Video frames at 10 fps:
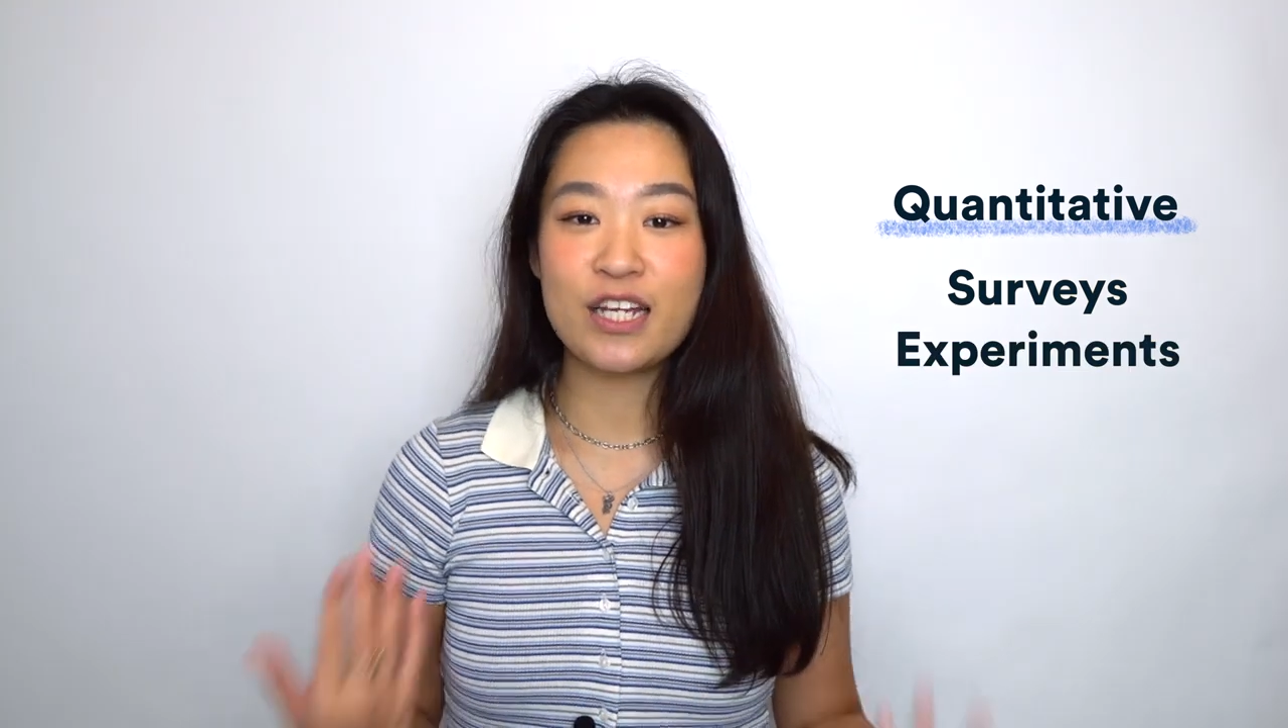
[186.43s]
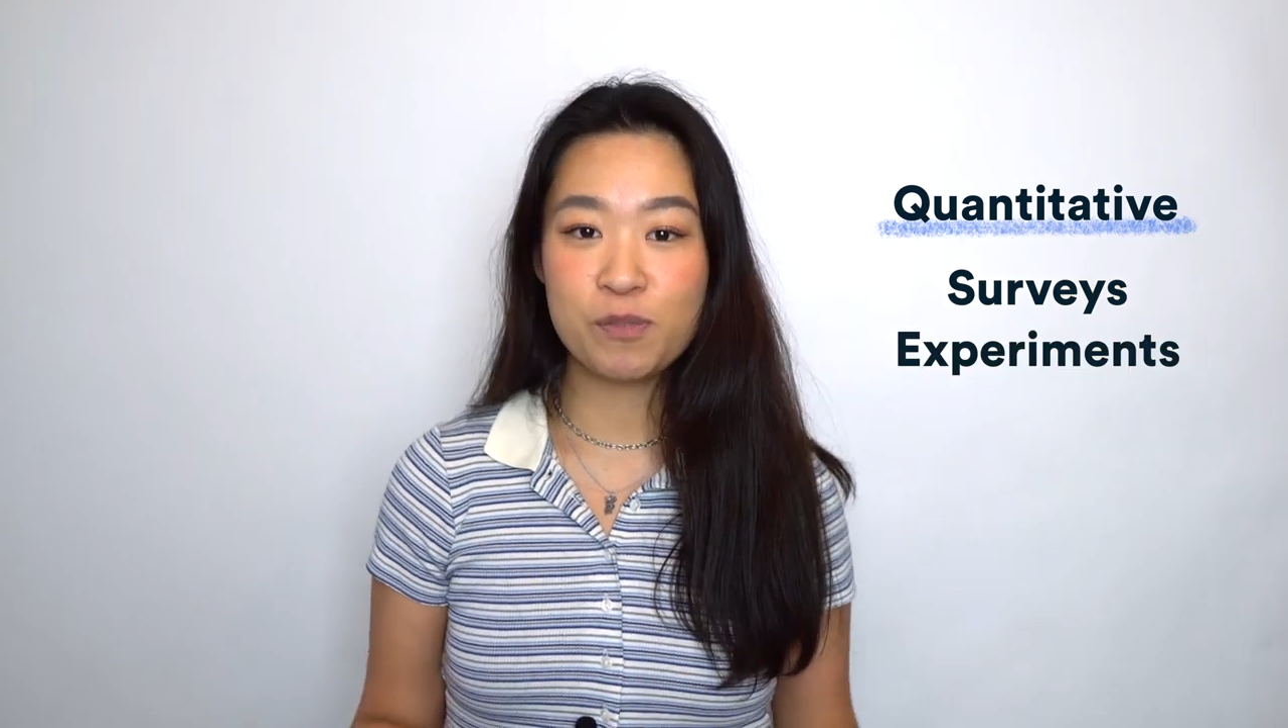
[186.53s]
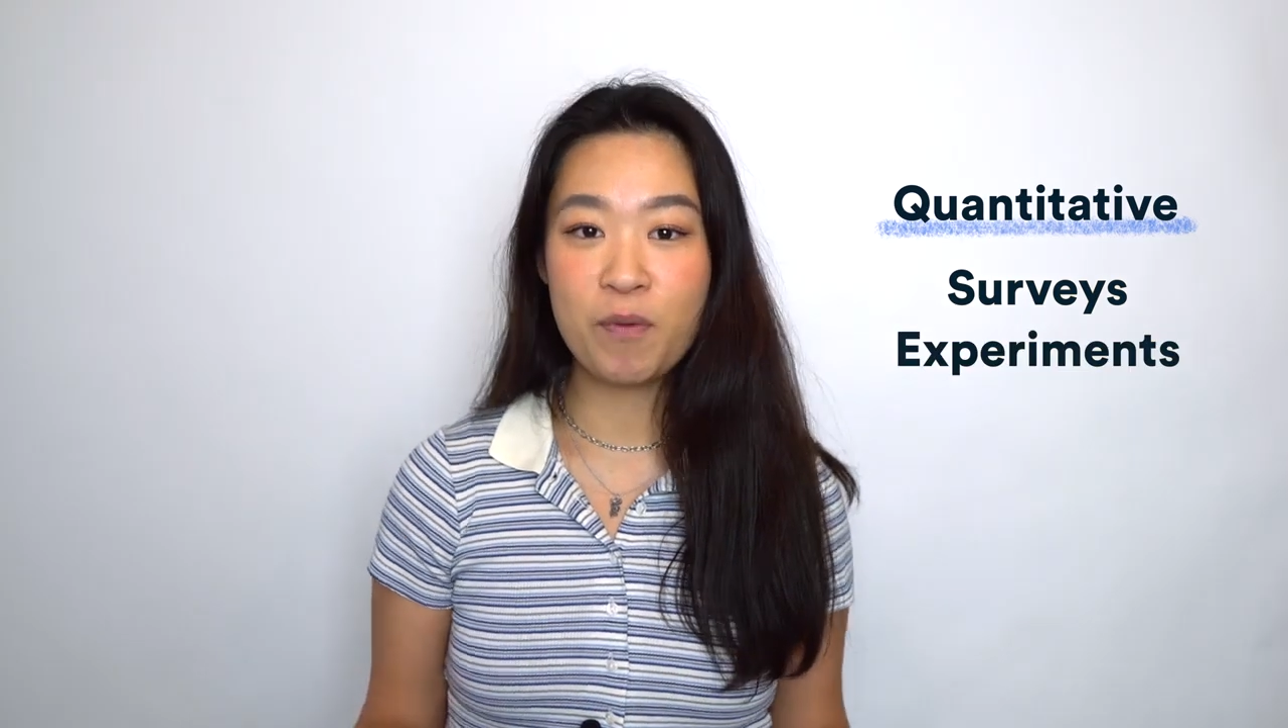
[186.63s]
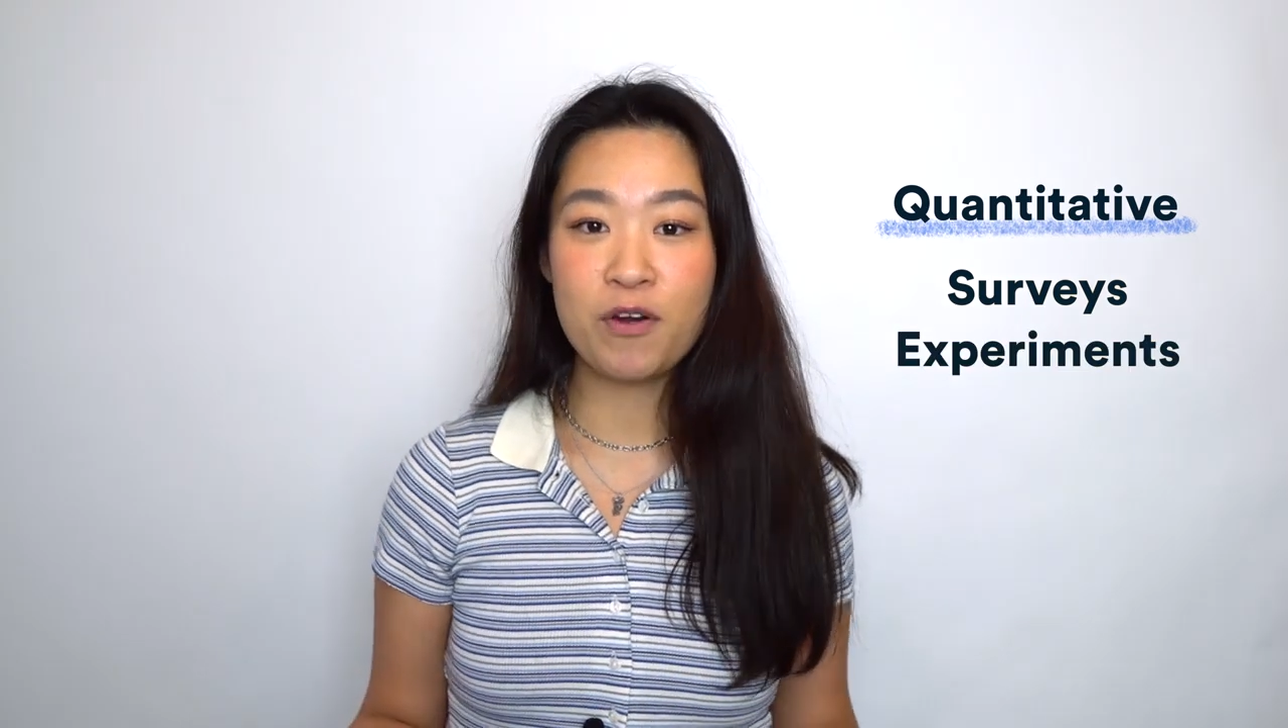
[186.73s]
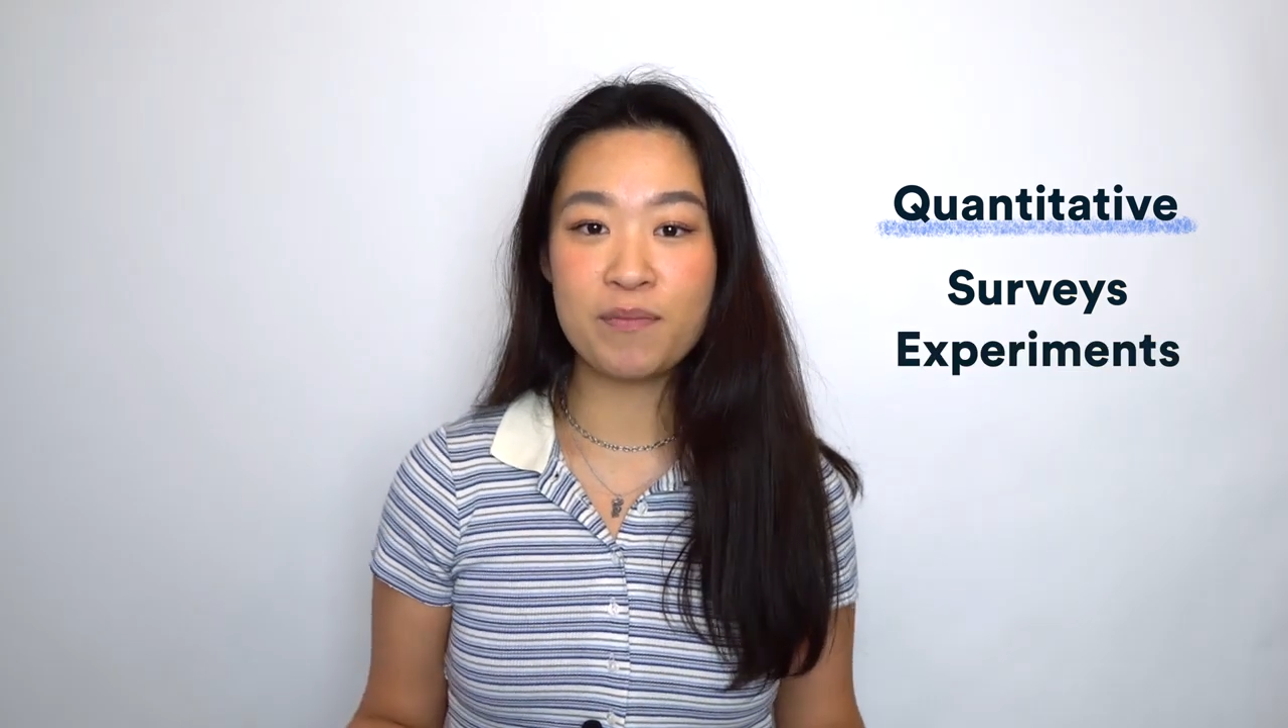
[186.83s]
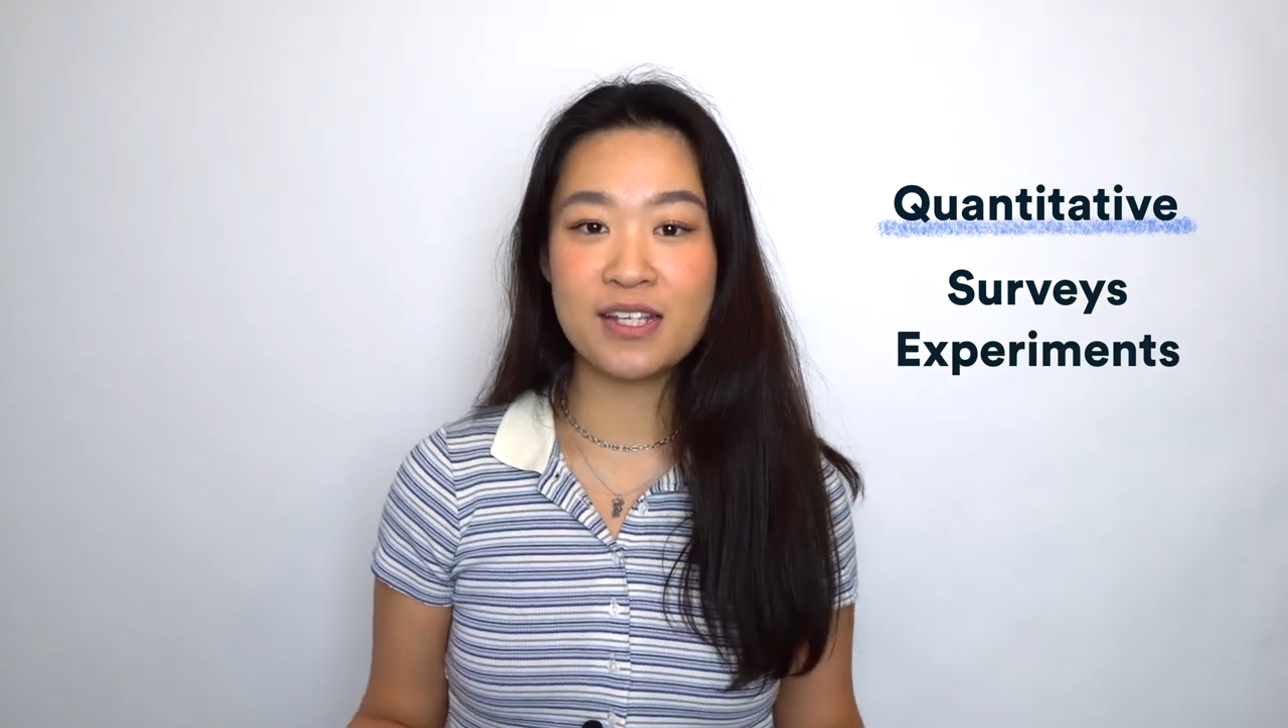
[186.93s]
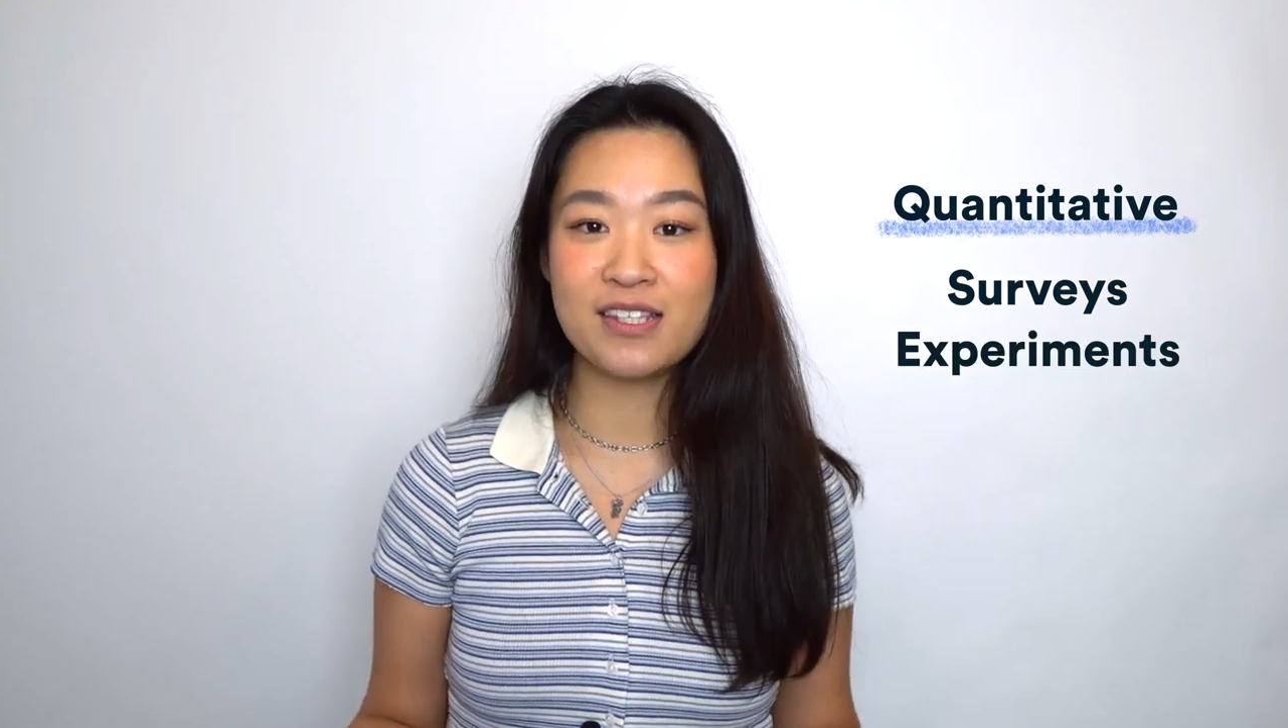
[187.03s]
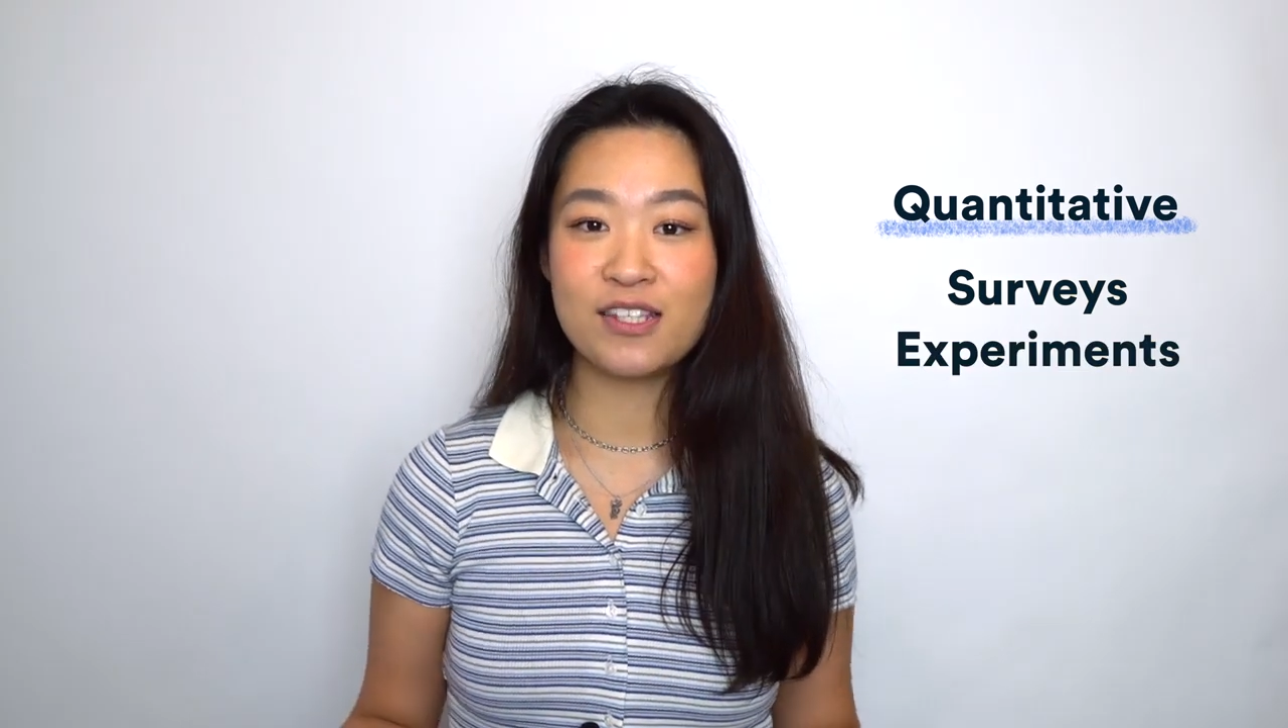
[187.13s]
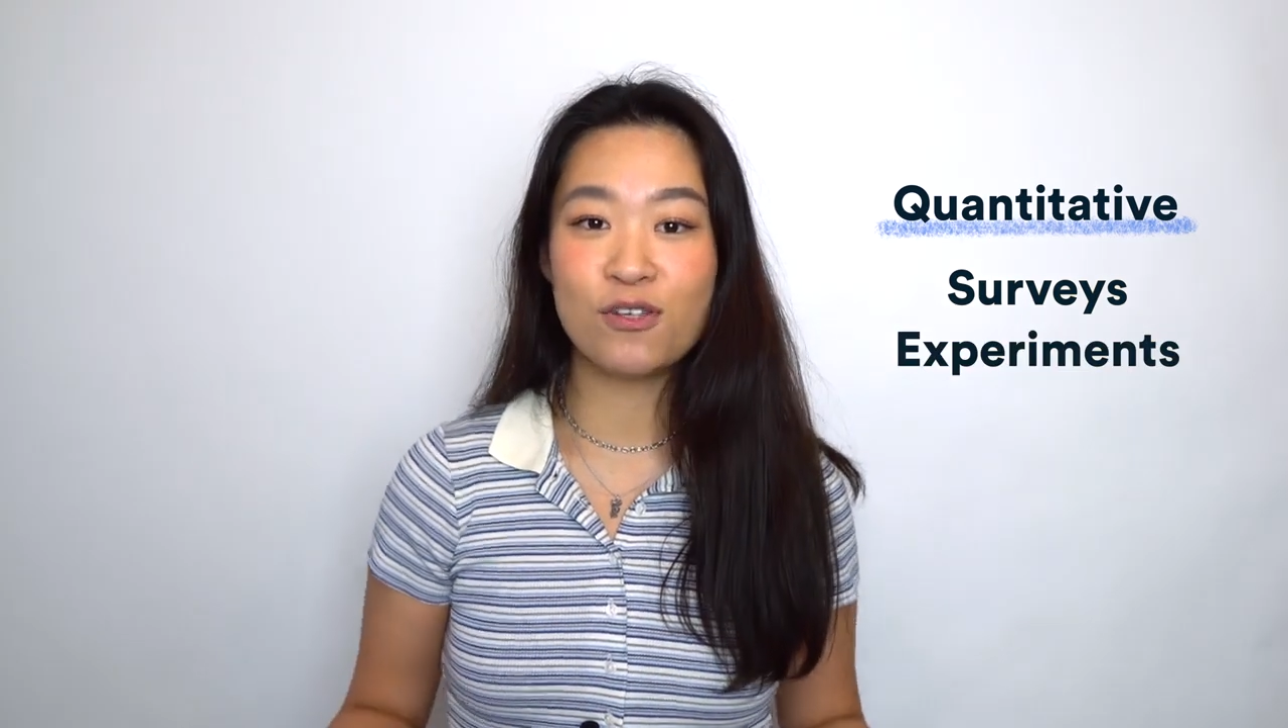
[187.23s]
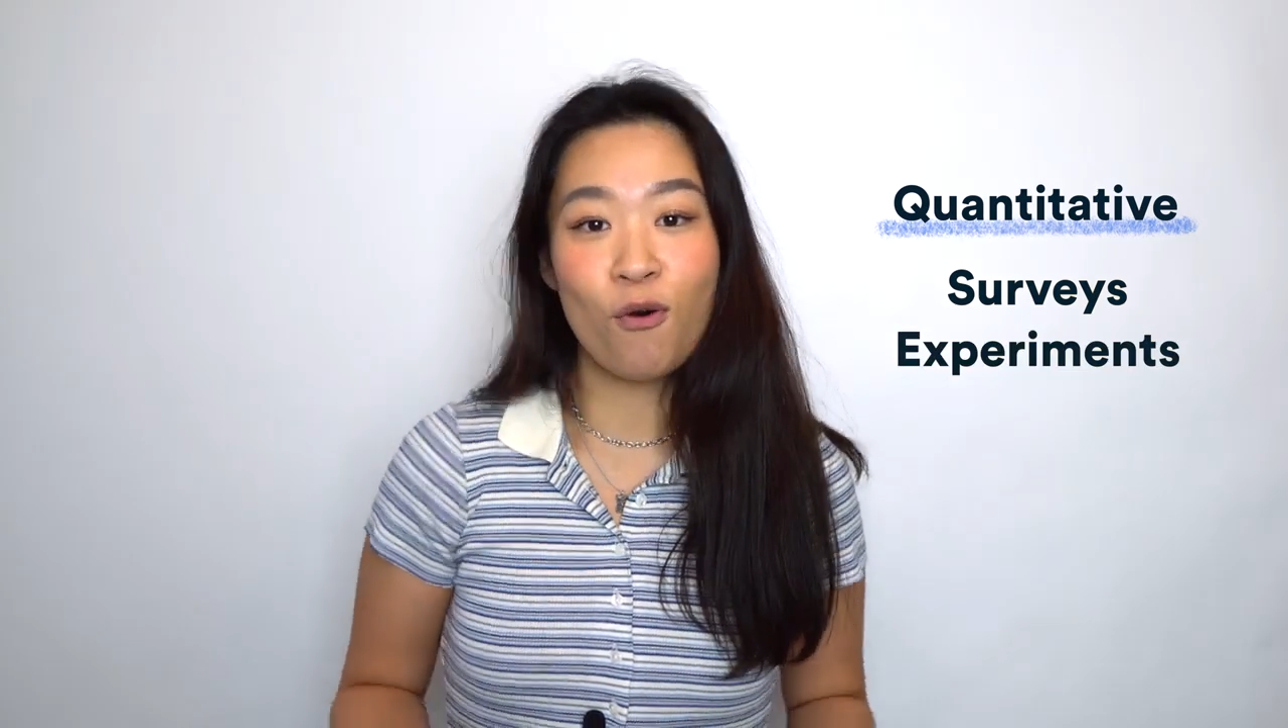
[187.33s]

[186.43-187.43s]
experiments,